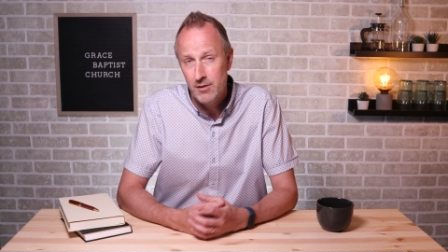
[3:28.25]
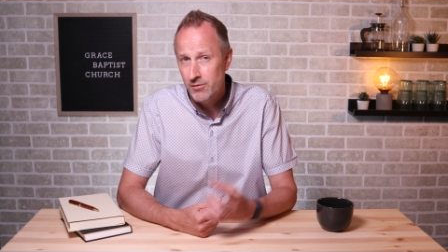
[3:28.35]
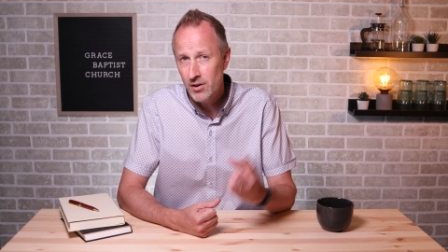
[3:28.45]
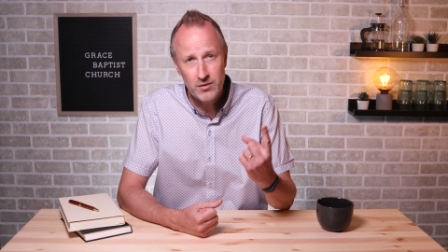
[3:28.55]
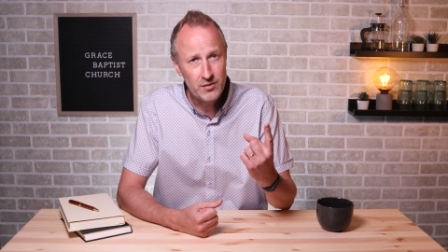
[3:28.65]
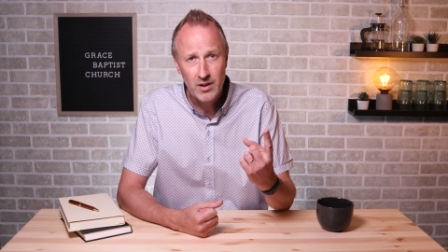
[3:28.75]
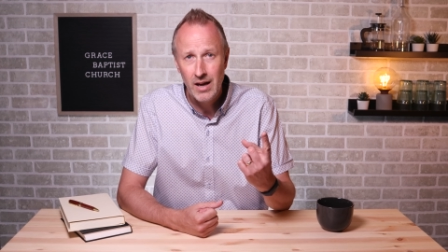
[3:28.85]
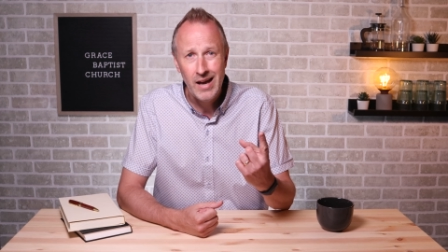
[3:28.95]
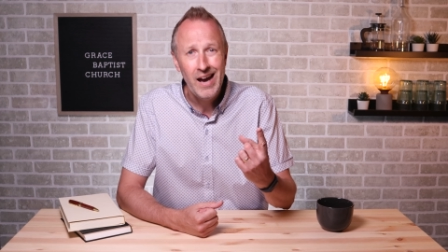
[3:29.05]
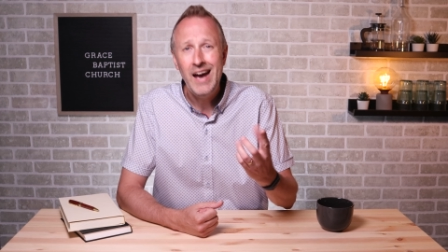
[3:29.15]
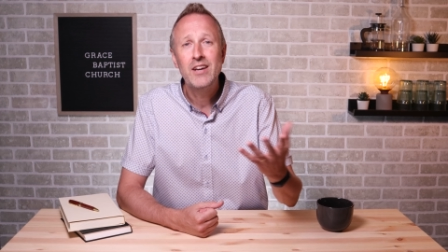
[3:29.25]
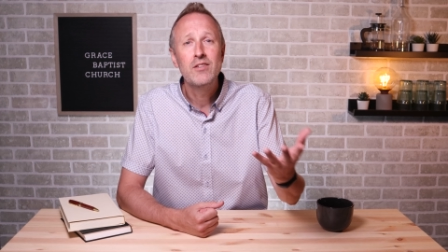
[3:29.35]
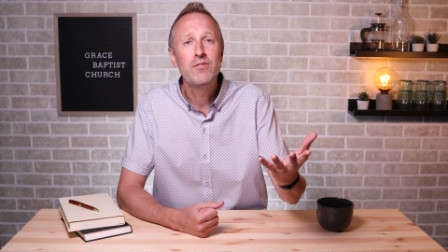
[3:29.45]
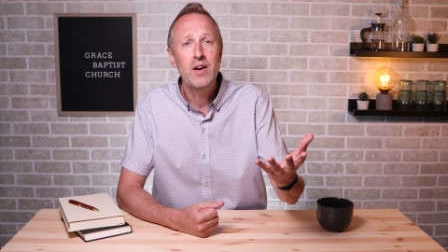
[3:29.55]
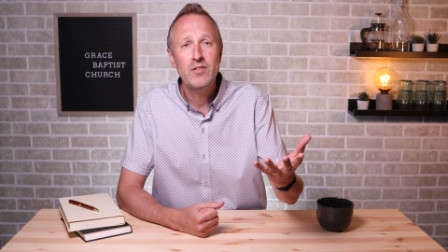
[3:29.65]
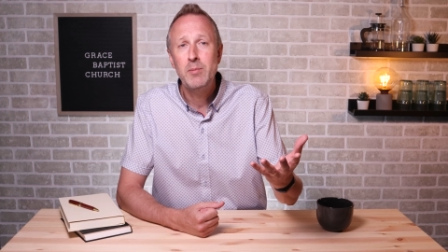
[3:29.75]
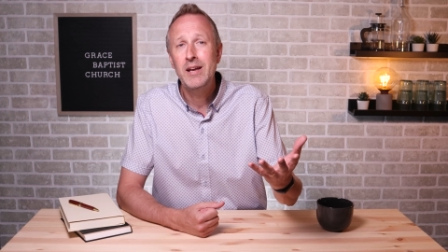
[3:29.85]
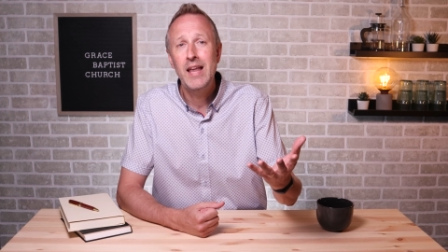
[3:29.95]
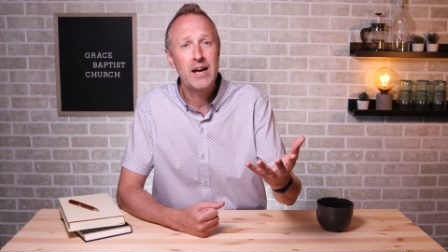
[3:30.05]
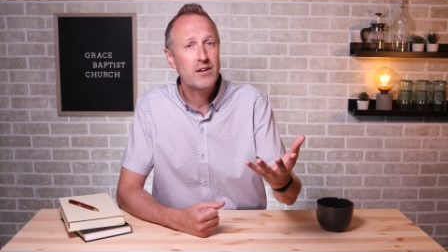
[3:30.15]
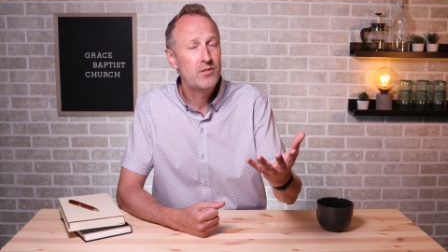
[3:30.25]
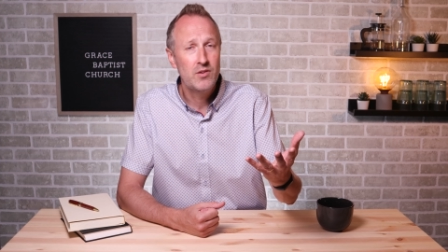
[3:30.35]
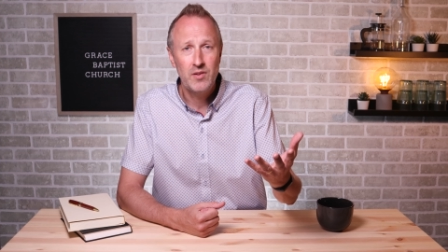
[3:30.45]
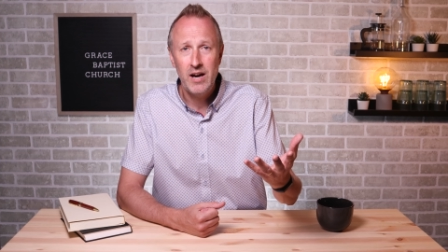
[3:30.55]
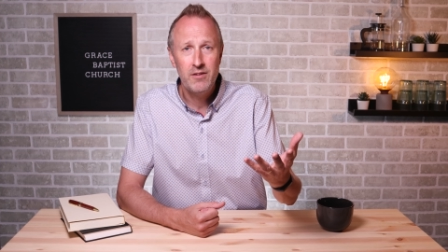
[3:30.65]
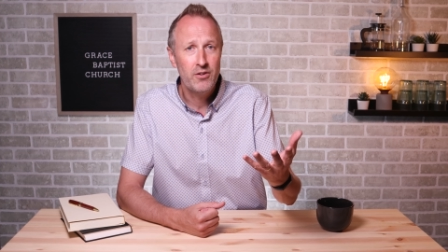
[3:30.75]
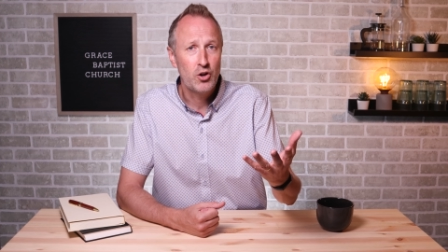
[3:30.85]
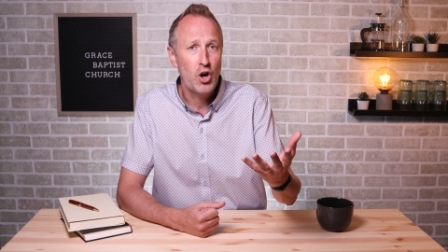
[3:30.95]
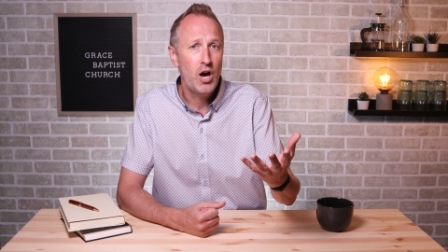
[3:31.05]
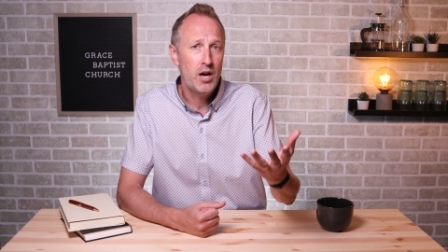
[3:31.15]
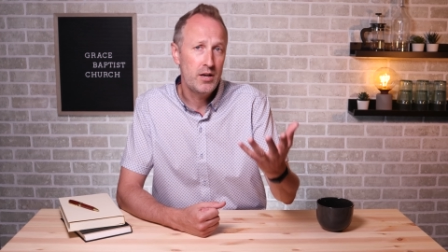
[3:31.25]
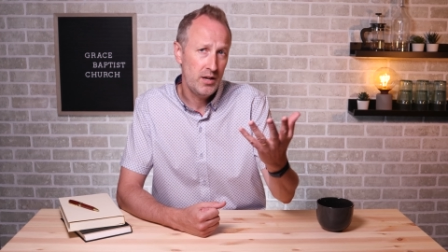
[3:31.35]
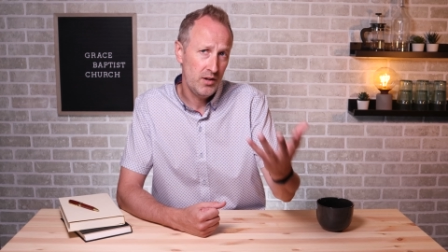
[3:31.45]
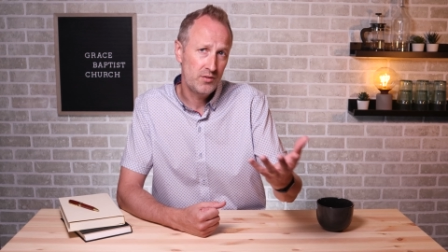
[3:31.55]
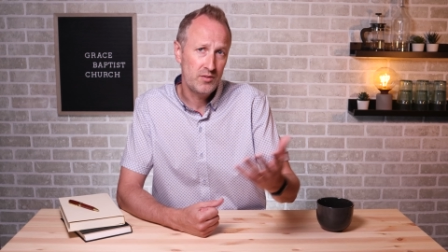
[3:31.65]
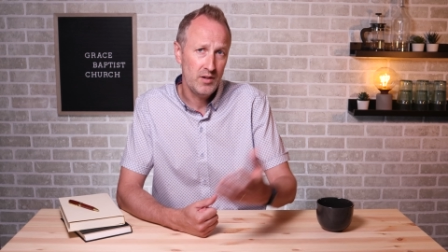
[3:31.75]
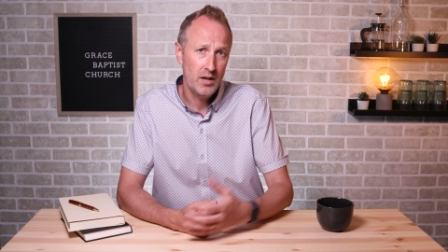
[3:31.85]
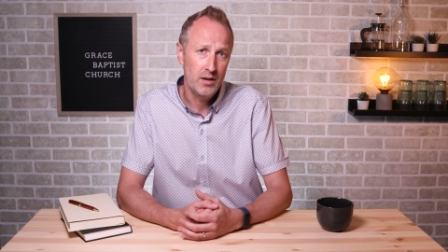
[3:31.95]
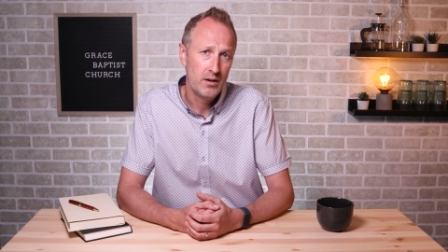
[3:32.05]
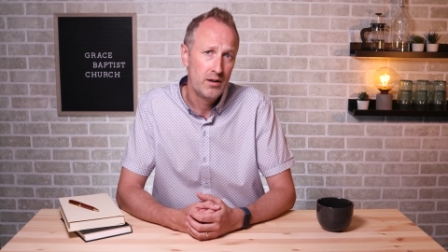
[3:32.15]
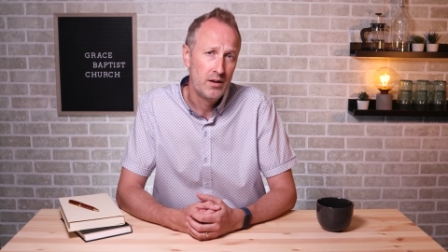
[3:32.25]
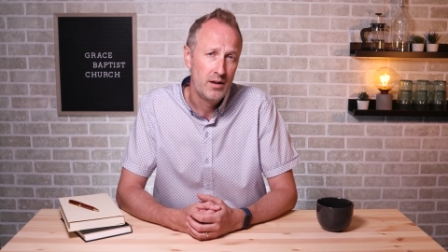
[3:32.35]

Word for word: First, I confess my lack of desire for God as sin.